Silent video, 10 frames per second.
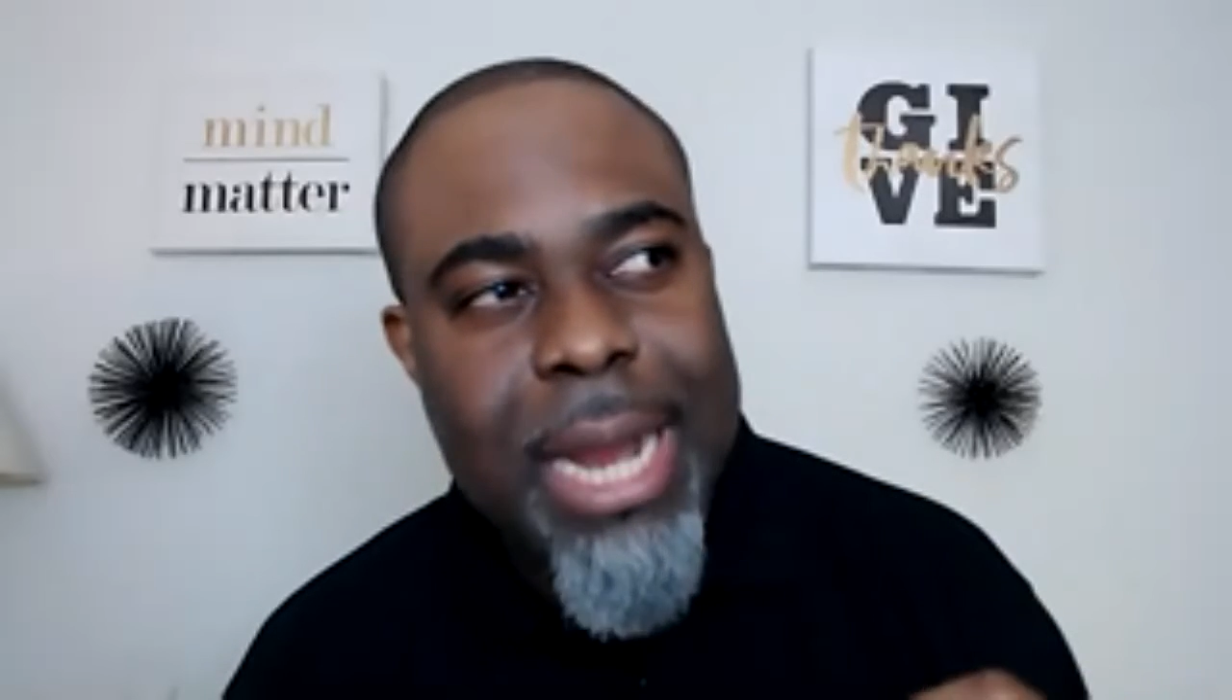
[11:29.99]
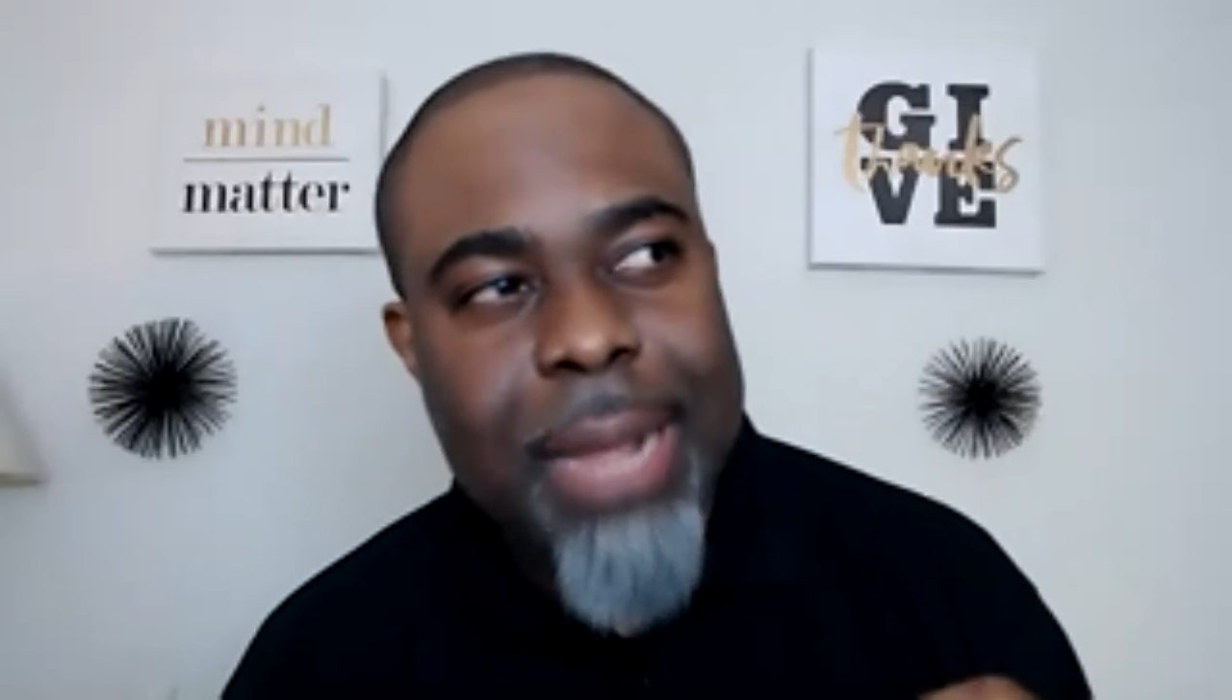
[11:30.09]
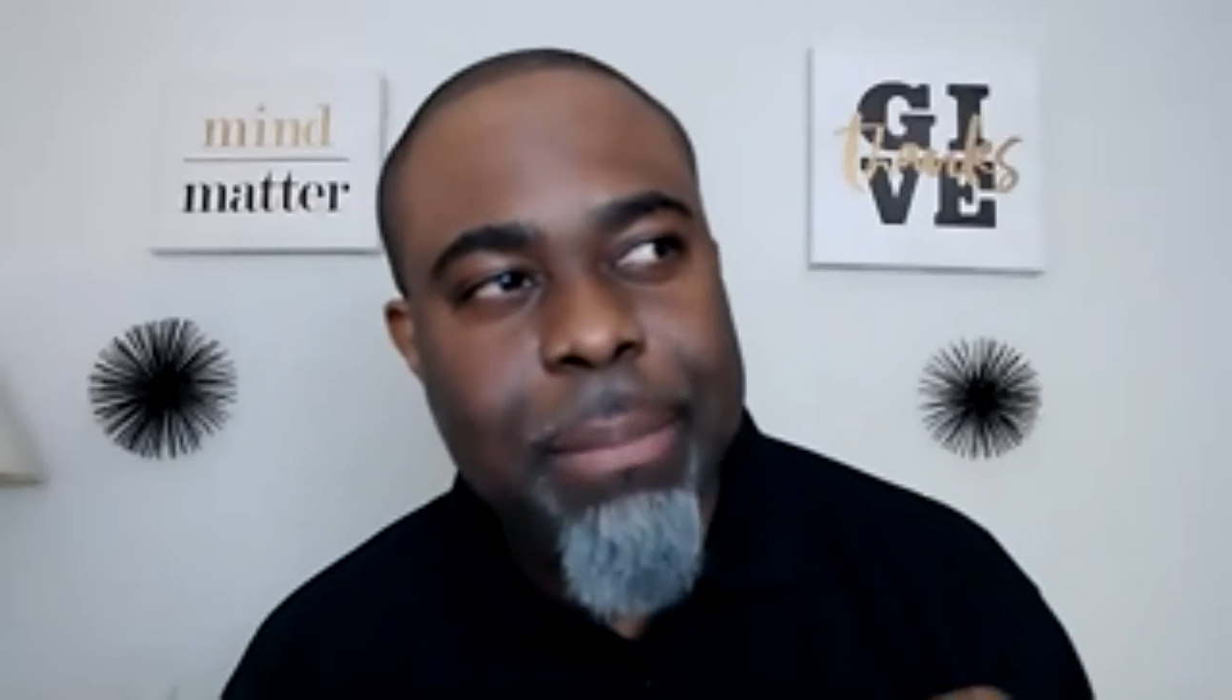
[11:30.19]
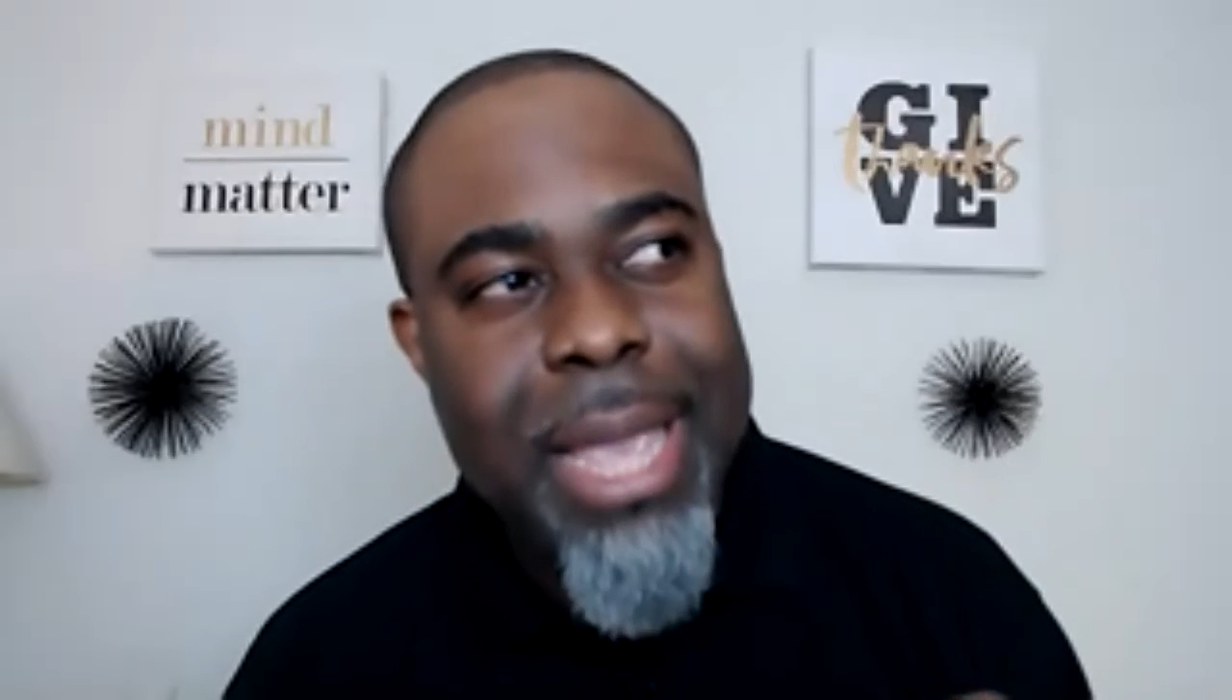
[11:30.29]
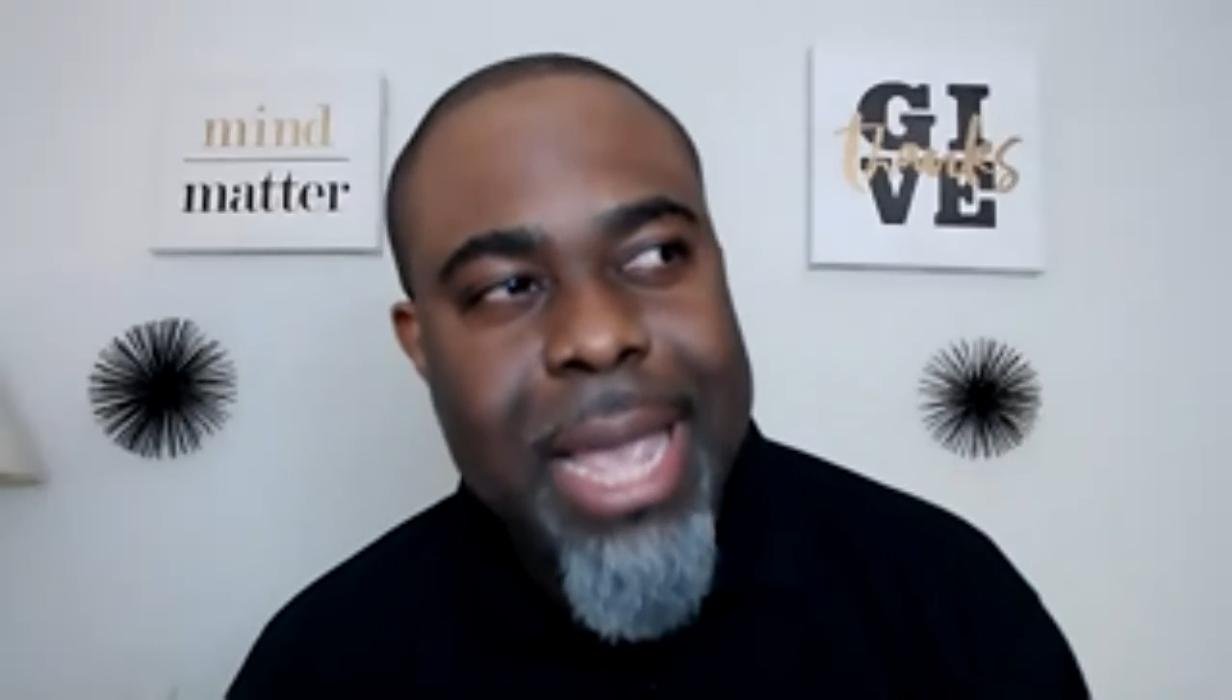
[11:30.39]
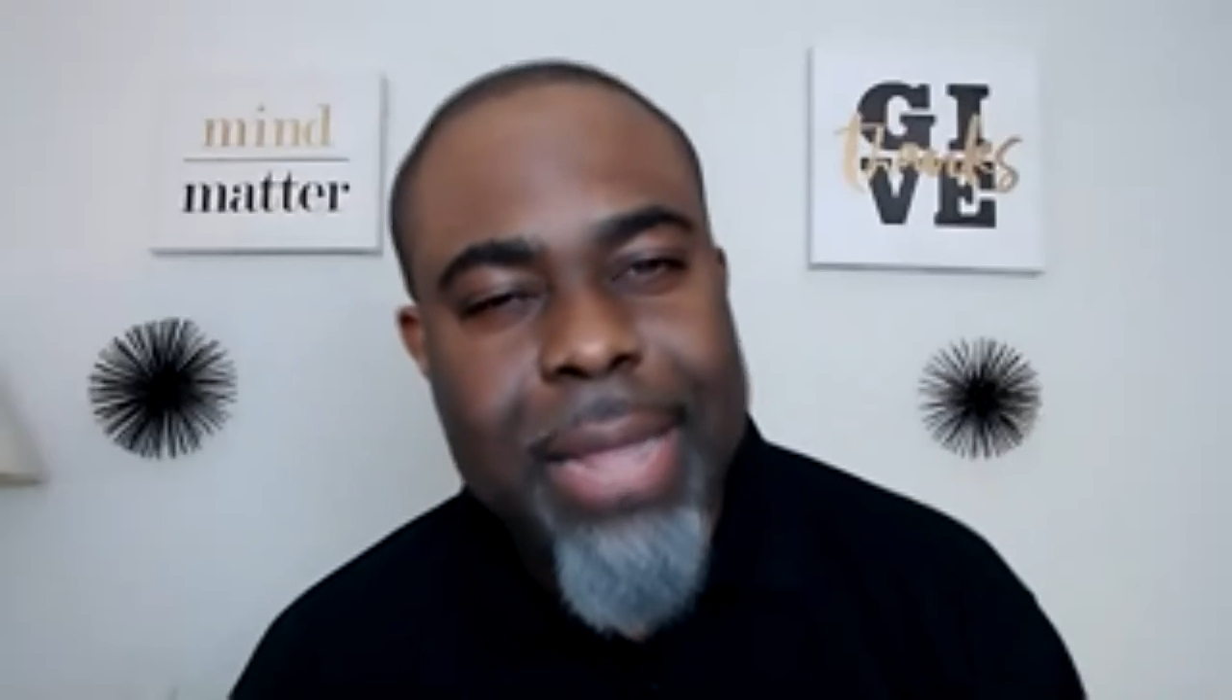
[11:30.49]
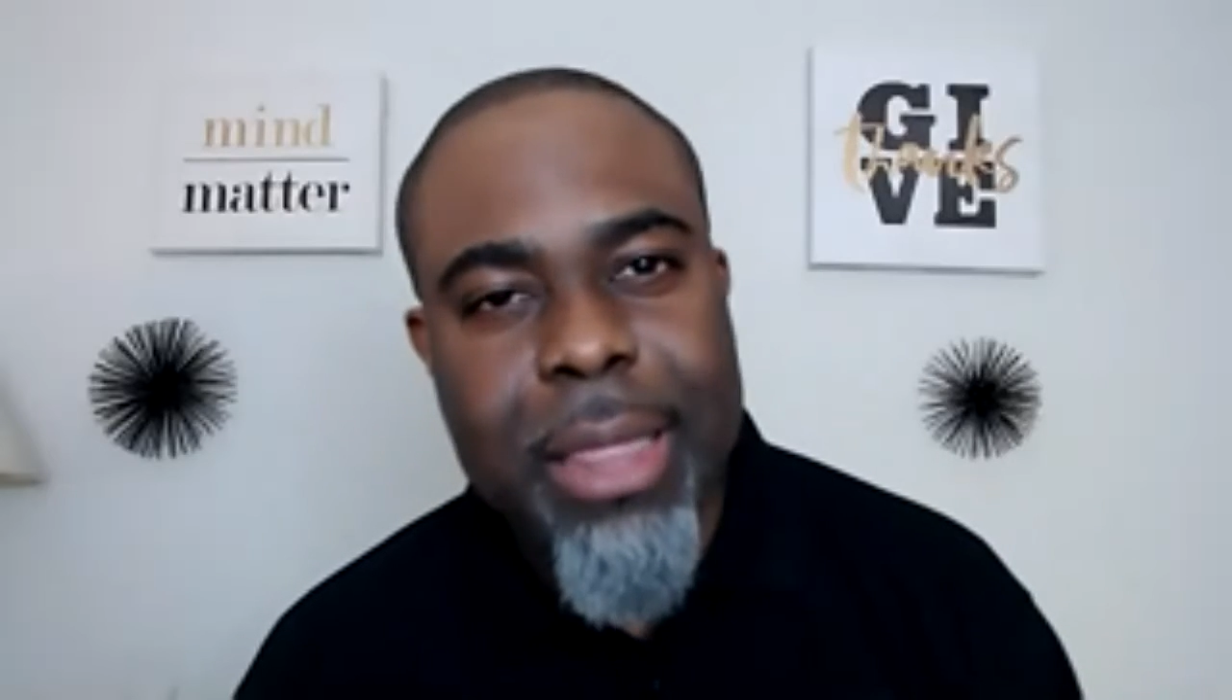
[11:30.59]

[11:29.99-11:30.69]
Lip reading: I began